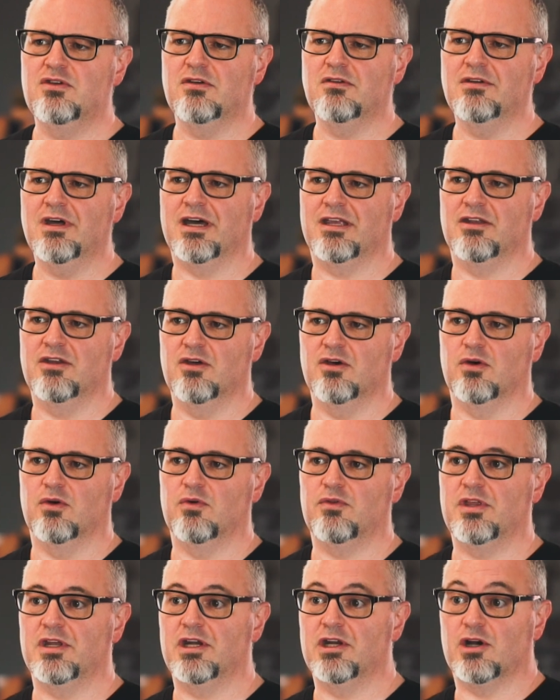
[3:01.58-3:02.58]
you not
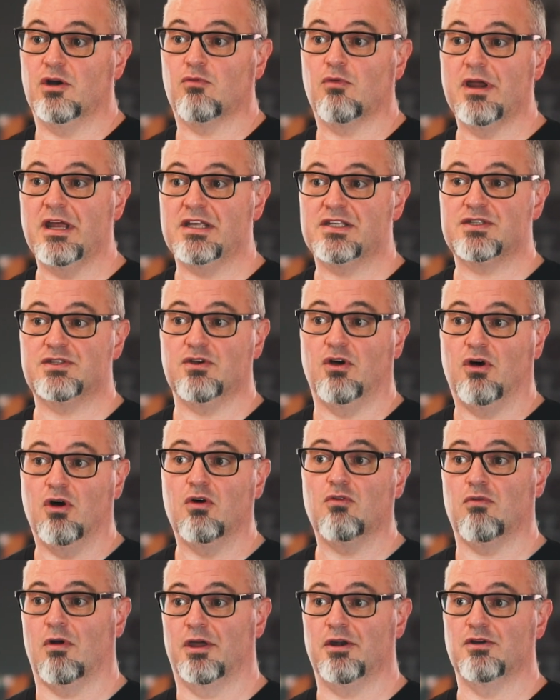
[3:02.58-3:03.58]
know that in a race
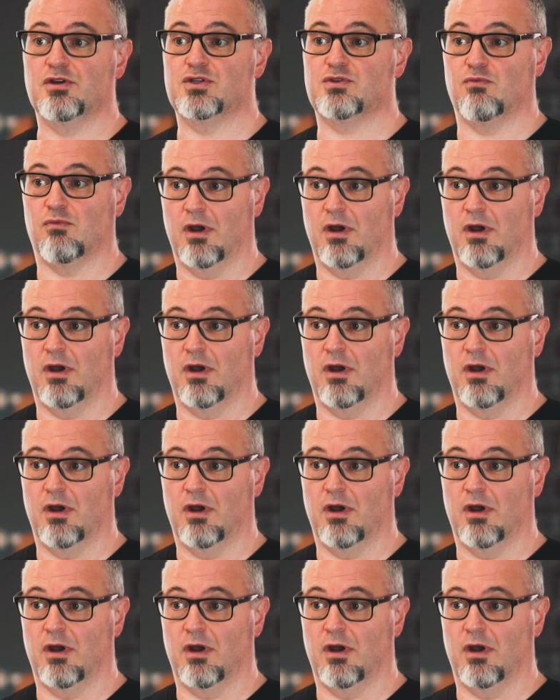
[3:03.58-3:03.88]
all runners